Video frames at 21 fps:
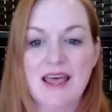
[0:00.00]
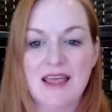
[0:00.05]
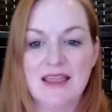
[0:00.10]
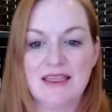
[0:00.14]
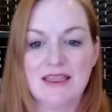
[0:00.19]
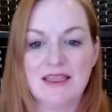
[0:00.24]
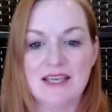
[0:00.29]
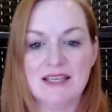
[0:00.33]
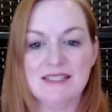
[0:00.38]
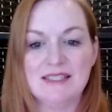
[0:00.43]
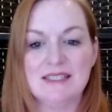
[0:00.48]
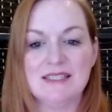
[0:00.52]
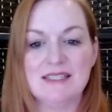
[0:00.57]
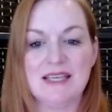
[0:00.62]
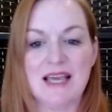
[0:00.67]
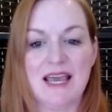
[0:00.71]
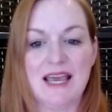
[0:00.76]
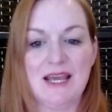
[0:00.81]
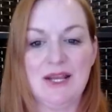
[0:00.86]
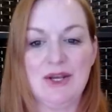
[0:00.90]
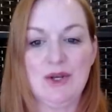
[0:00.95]
This is
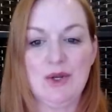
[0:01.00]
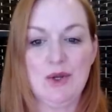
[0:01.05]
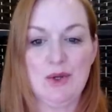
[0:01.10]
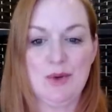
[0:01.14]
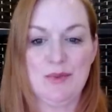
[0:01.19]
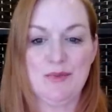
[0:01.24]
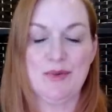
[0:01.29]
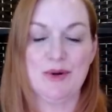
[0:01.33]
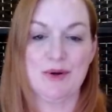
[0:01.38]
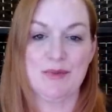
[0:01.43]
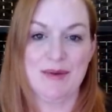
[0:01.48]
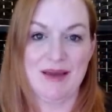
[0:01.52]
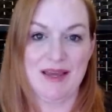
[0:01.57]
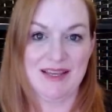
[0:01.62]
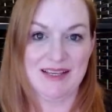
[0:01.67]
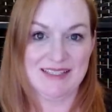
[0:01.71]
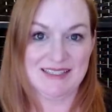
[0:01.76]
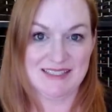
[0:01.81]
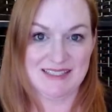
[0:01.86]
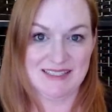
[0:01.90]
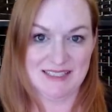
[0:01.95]
a new Burbank
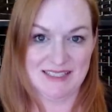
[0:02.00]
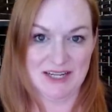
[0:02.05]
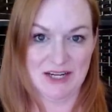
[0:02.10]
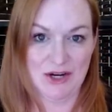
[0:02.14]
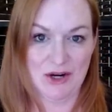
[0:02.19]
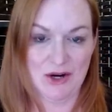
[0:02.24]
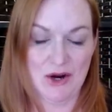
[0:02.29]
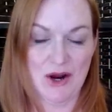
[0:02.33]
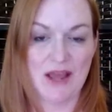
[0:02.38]
sticker,